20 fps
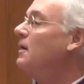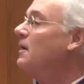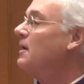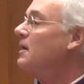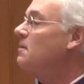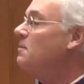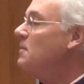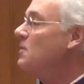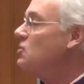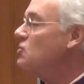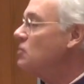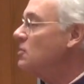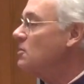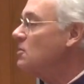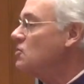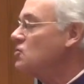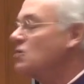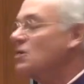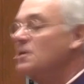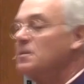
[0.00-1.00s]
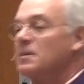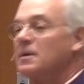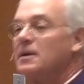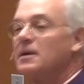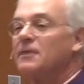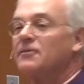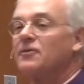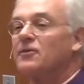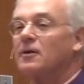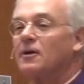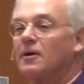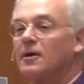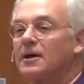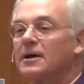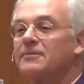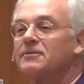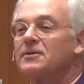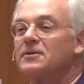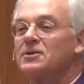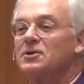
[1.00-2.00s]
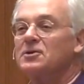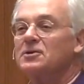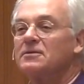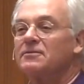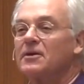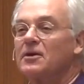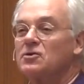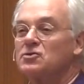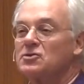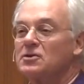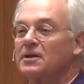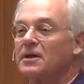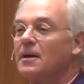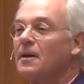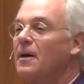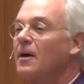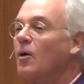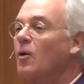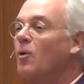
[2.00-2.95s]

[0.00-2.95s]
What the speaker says: admissions committee for Harvard University,